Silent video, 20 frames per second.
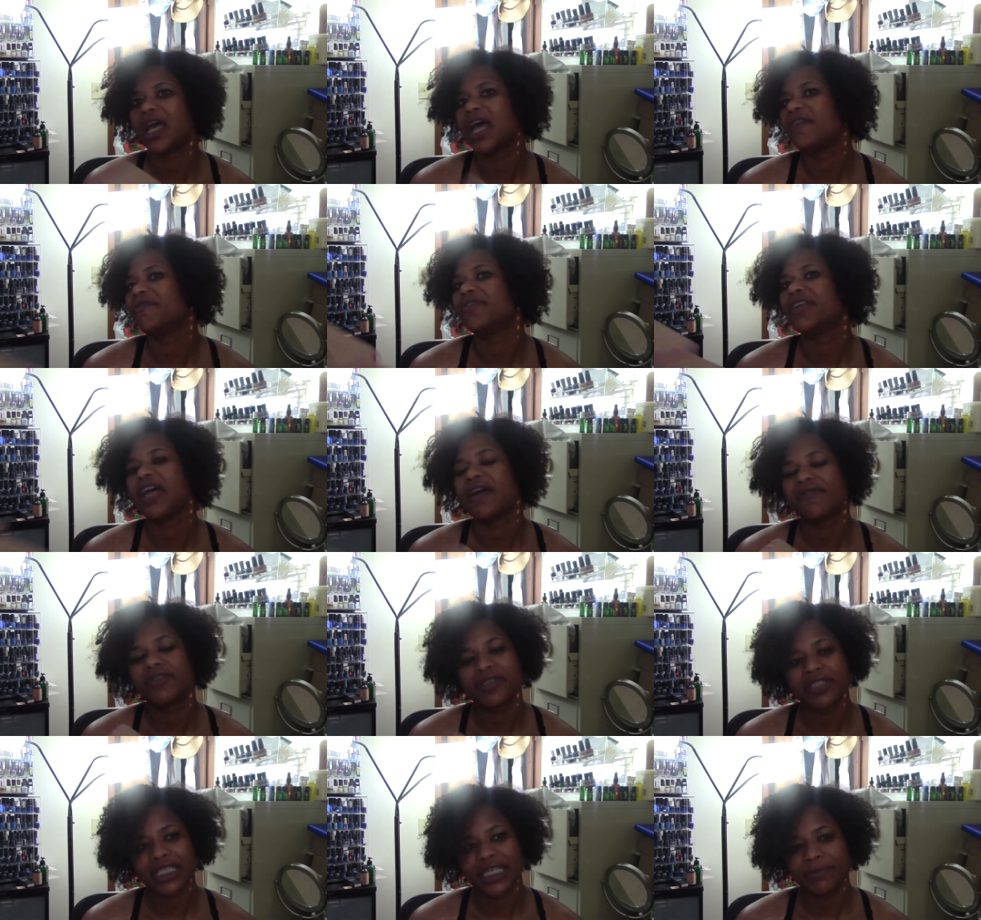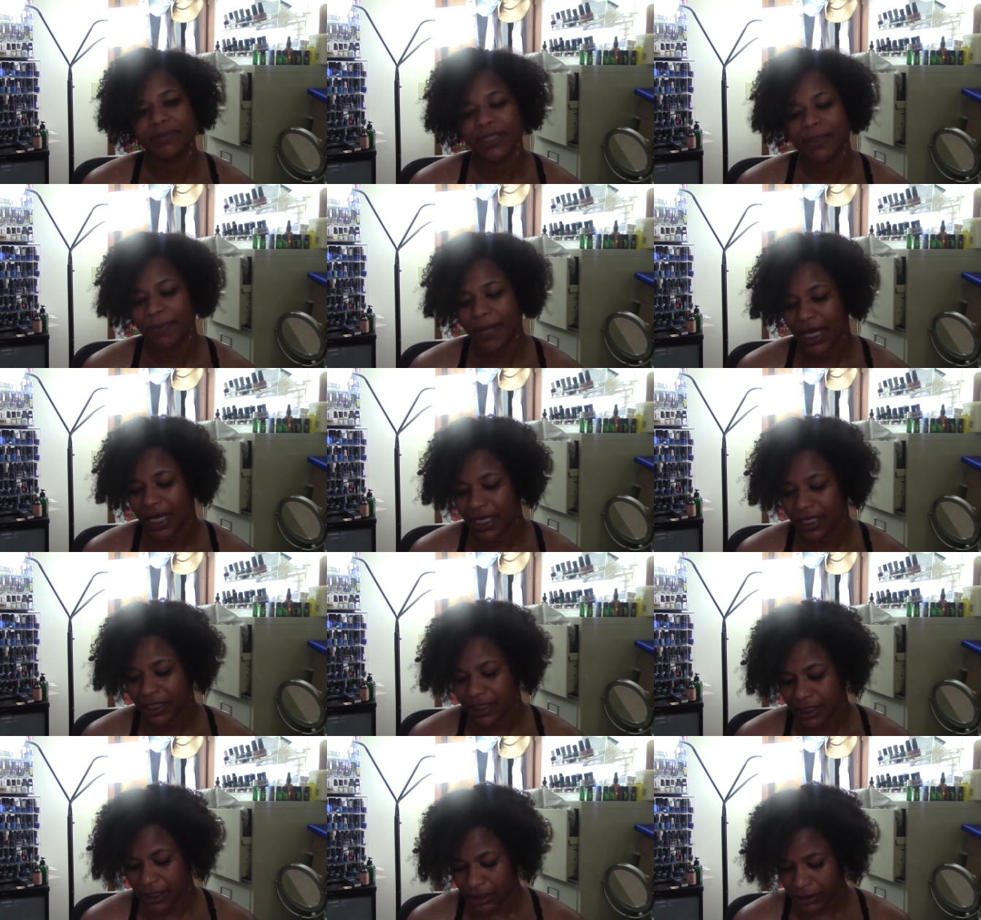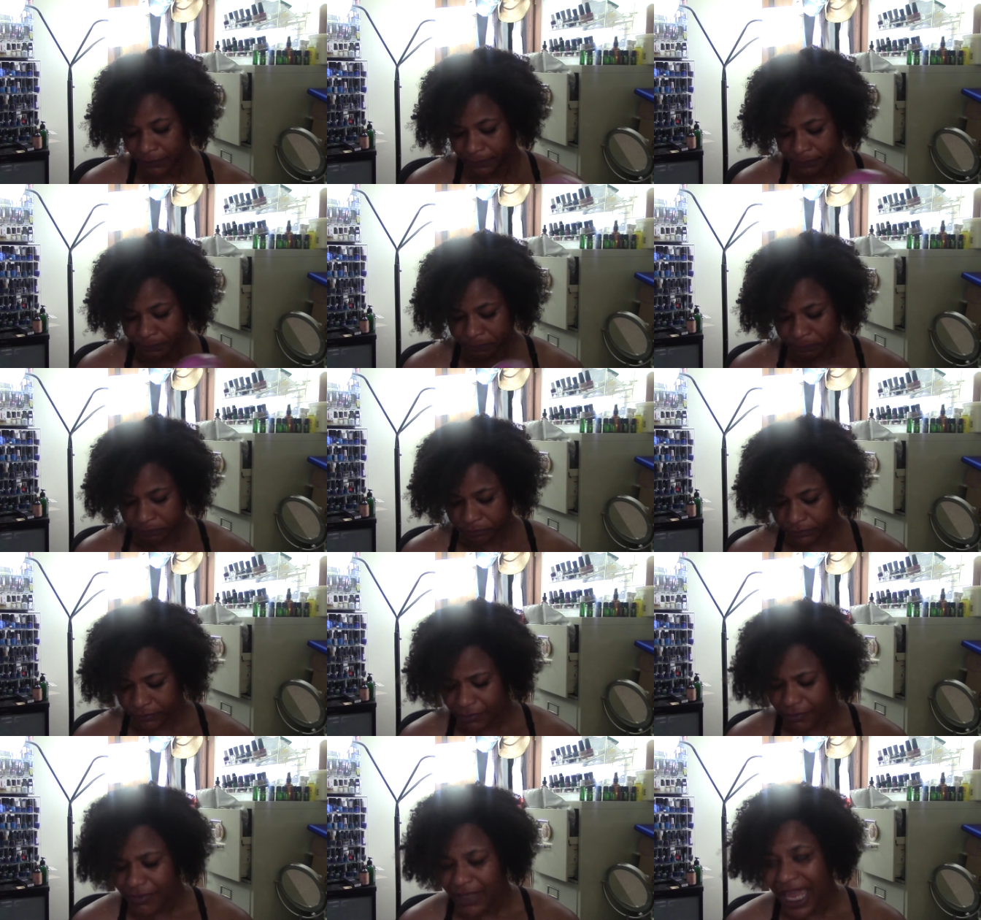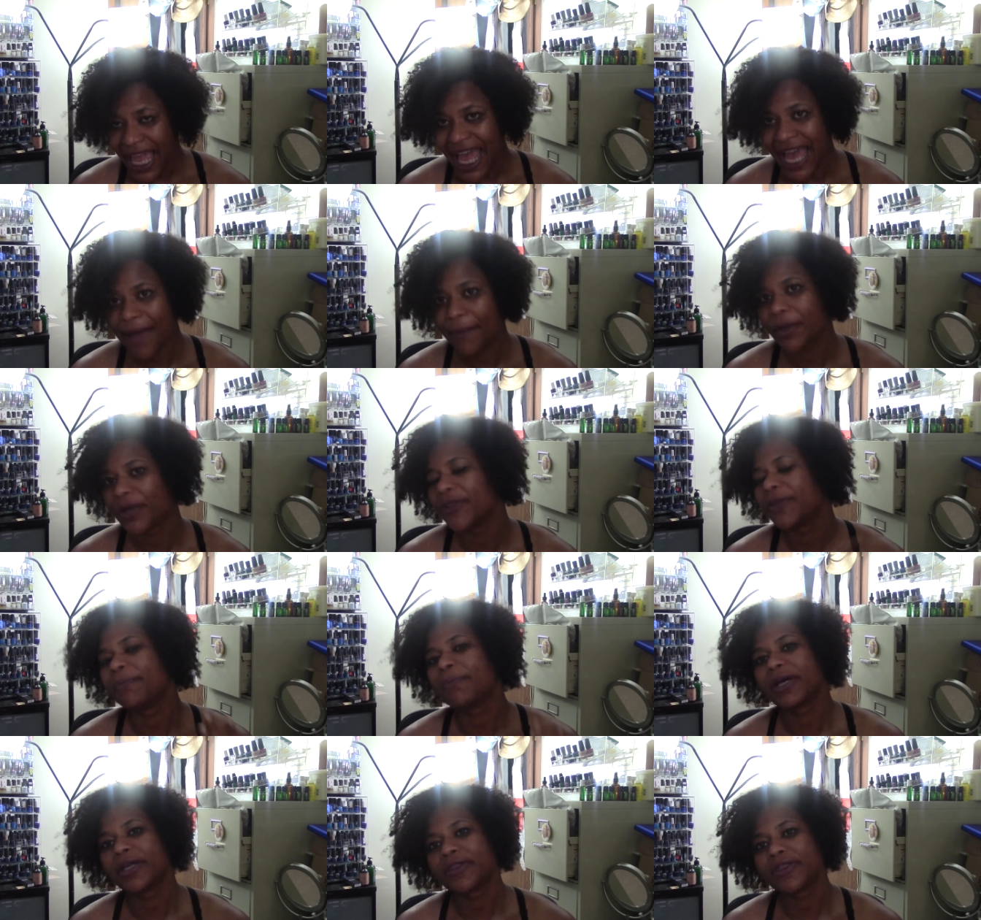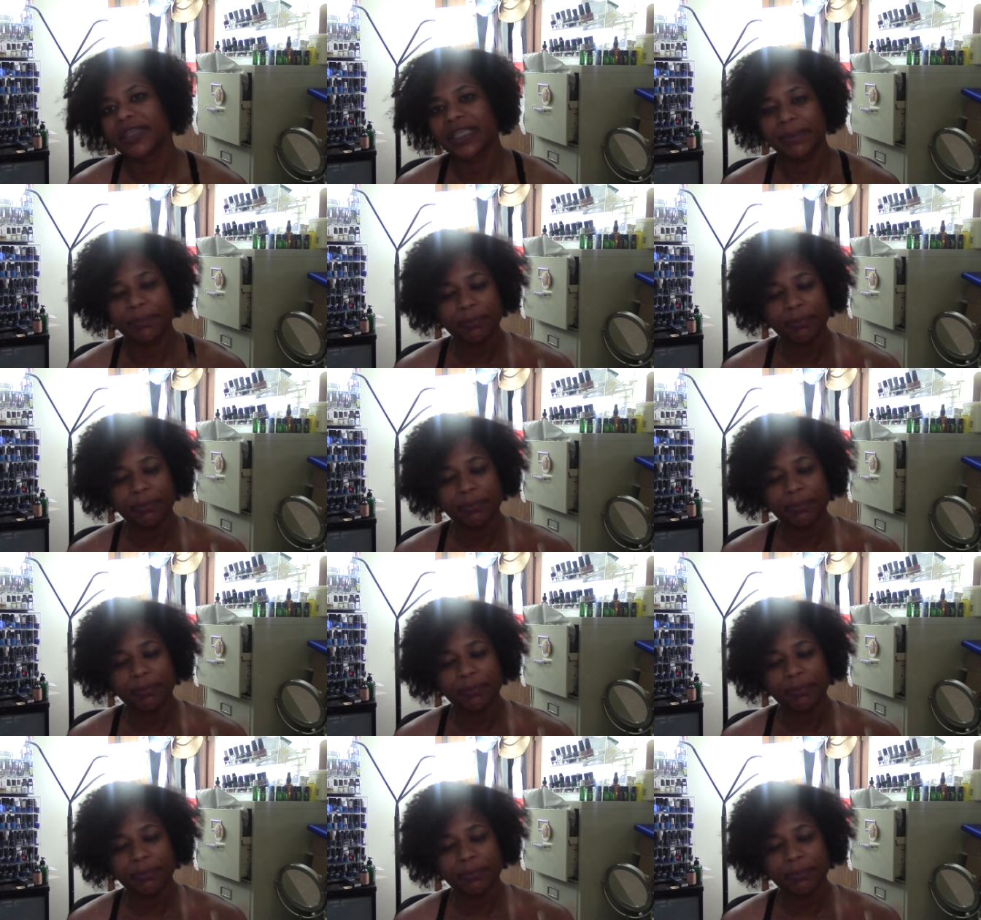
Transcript: I've never skipped a box. I'm on the monthly